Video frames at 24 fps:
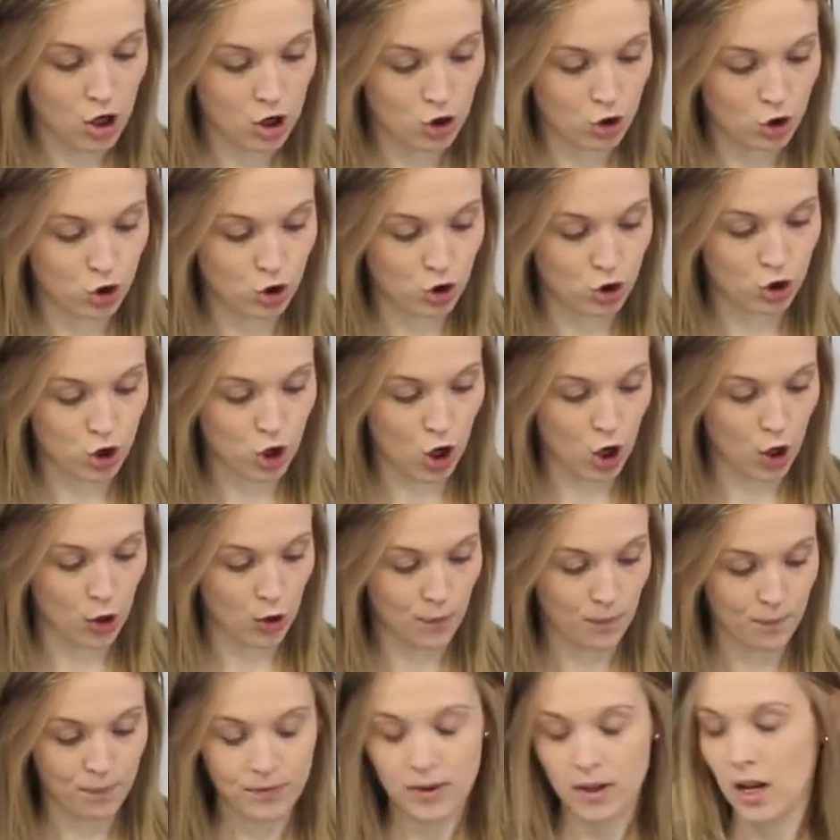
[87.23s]
So
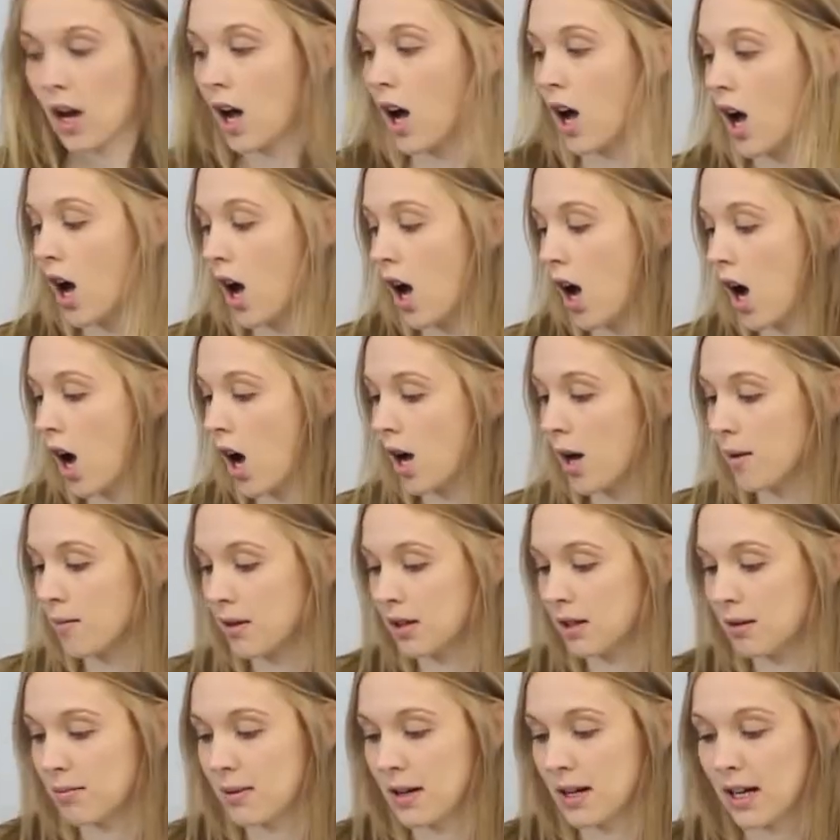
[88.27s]
I'm
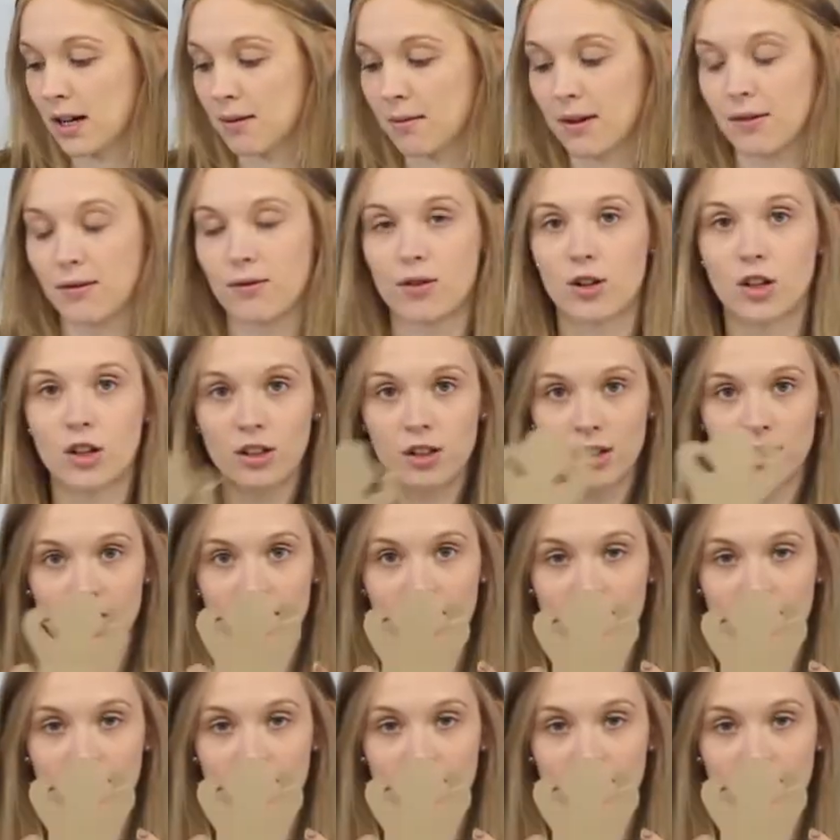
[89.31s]
going to pick up my frog.